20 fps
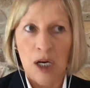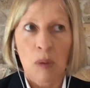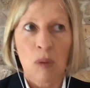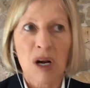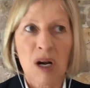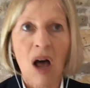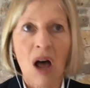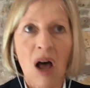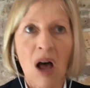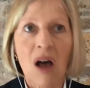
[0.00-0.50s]

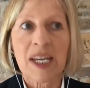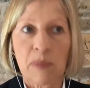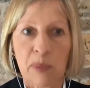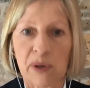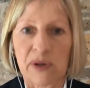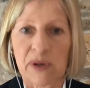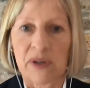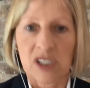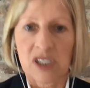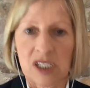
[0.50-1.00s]
Well, I
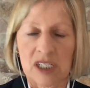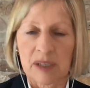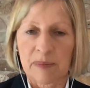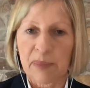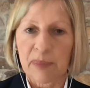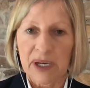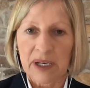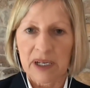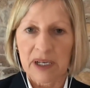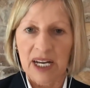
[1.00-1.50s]
would,
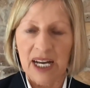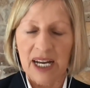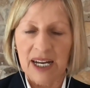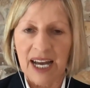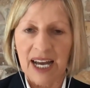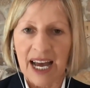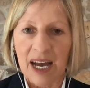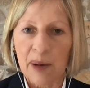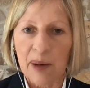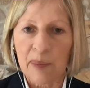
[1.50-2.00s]
but
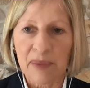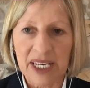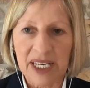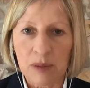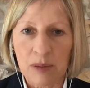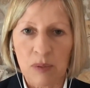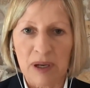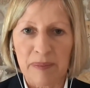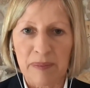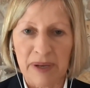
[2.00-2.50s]
how
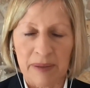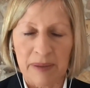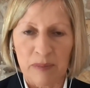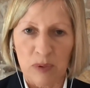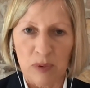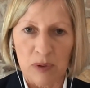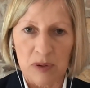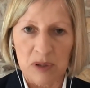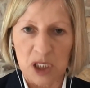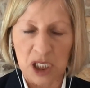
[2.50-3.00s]
many women
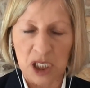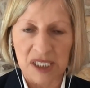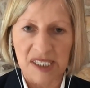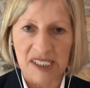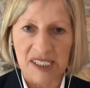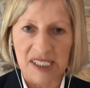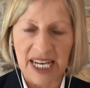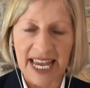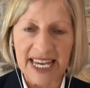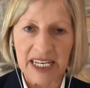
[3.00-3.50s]
will
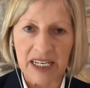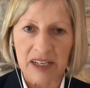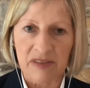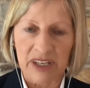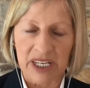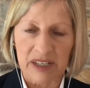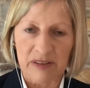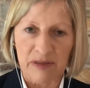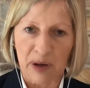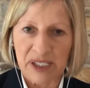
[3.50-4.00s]
just take
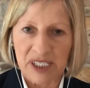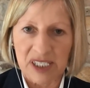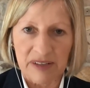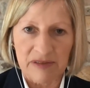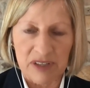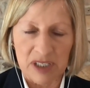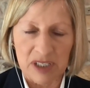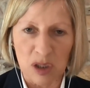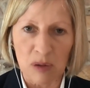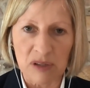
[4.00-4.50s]
the advice
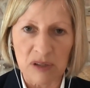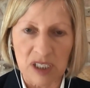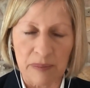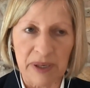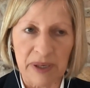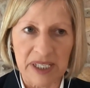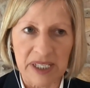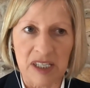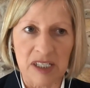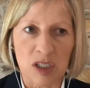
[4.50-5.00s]
of the doctor?
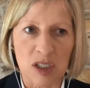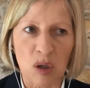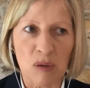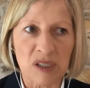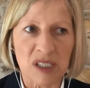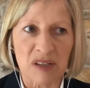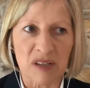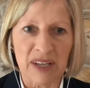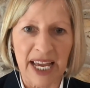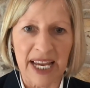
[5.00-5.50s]
Because the
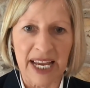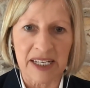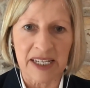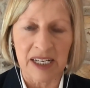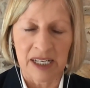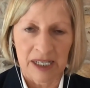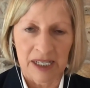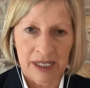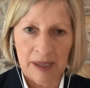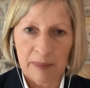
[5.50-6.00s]
doctor
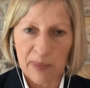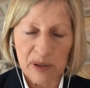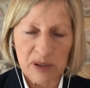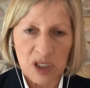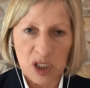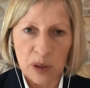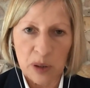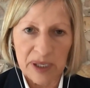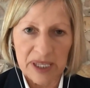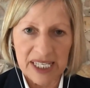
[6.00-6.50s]
then
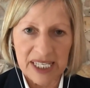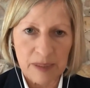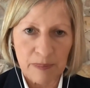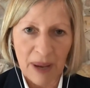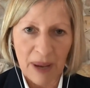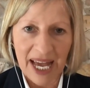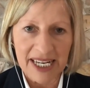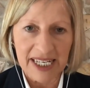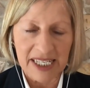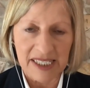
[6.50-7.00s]
puts you in this
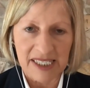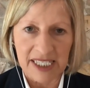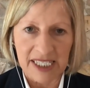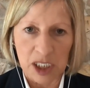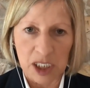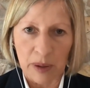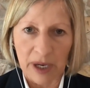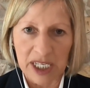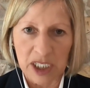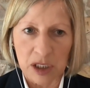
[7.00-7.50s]
panic
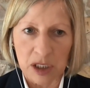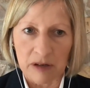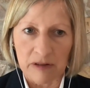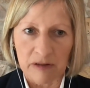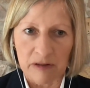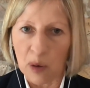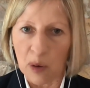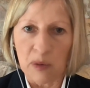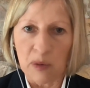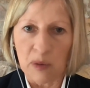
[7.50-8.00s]
situation
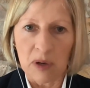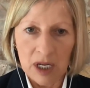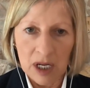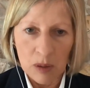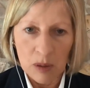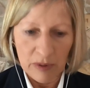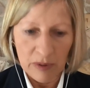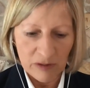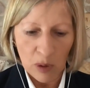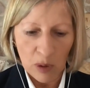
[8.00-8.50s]
of, oh,
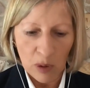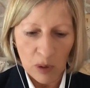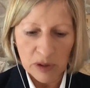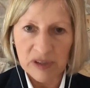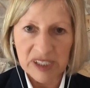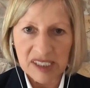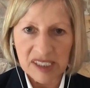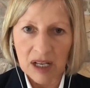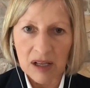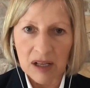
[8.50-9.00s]
we've got your
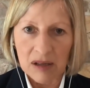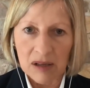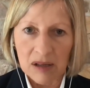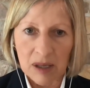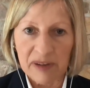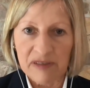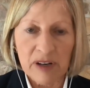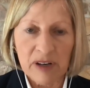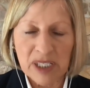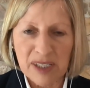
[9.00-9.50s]
result. I
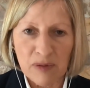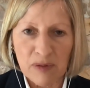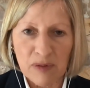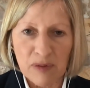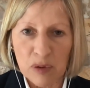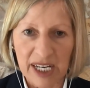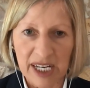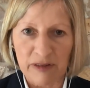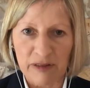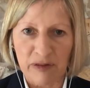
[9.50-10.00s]
mean, first of all,
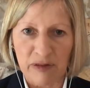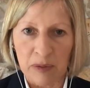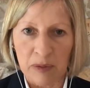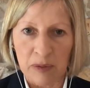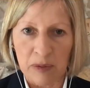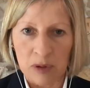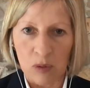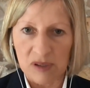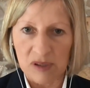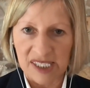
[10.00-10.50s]
you get a phone
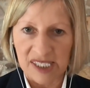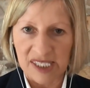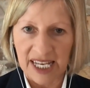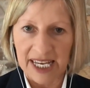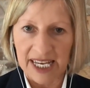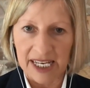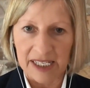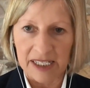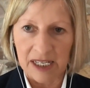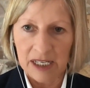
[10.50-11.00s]
call
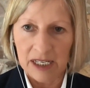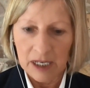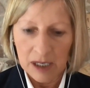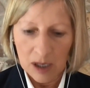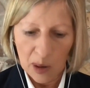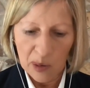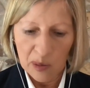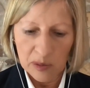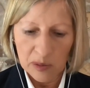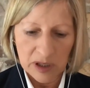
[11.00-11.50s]
saying,
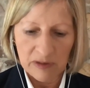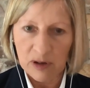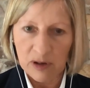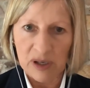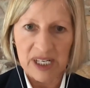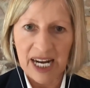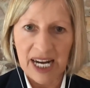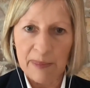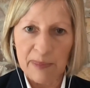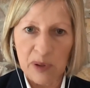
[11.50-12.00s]
oh, you've got
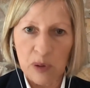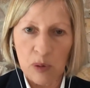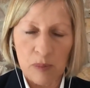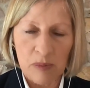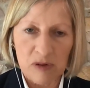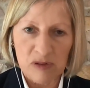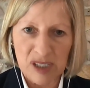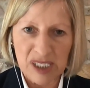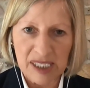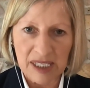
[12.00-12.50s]
an
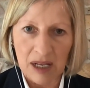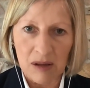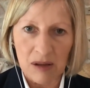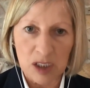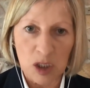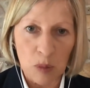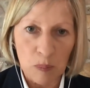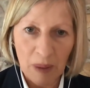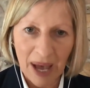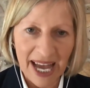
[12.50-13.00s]
abnormal result.
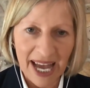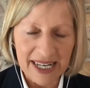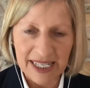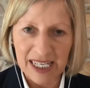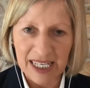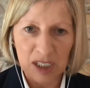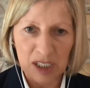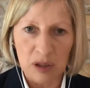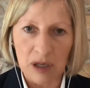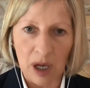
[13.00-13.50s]
You
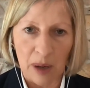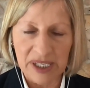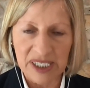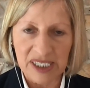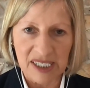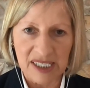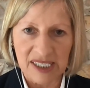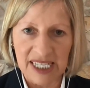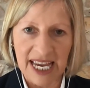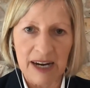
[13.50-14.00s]
panic, you go
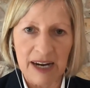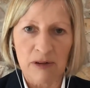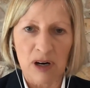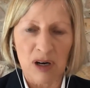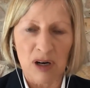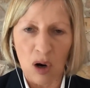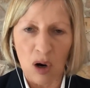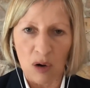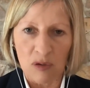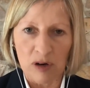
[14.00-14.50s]
into
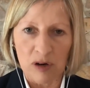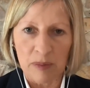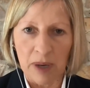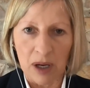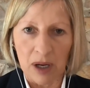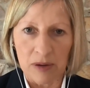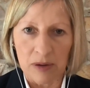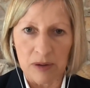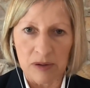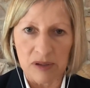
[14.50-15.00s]
terror, horror
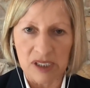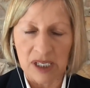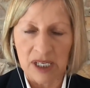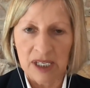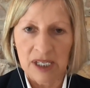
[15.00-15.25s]
mode,